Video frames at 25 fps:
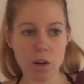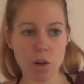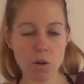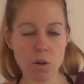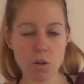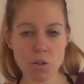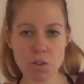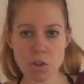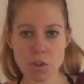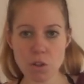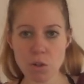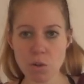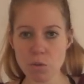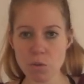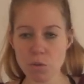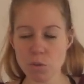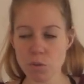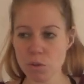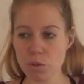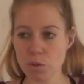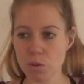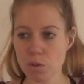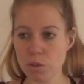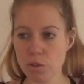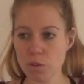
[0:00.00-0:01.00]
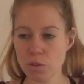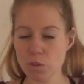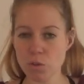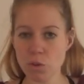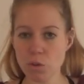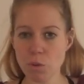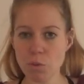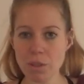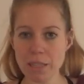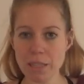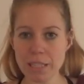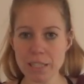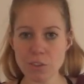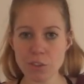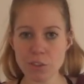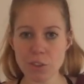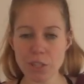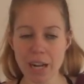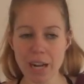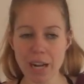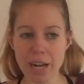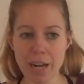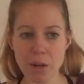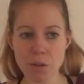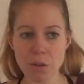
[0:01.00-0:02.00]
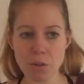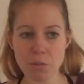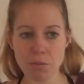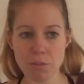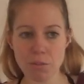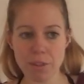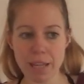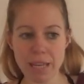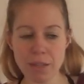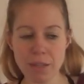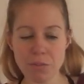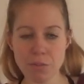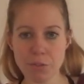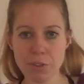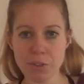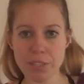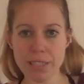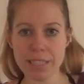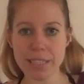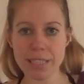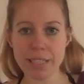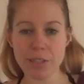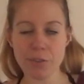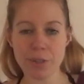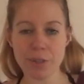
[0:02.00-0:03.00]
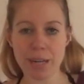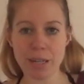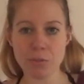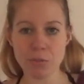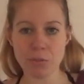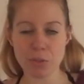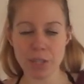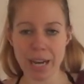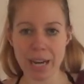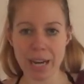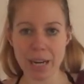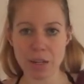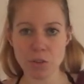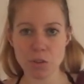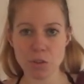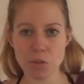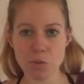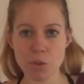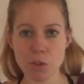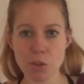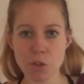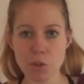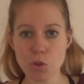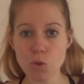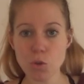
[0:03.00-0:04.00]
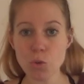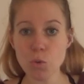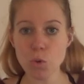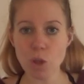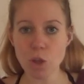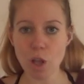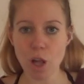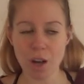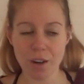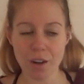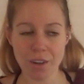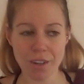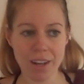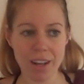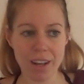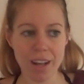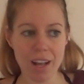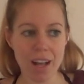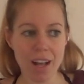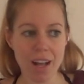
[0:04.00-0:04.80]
Also, don't let your owl fly freely around the house for too long.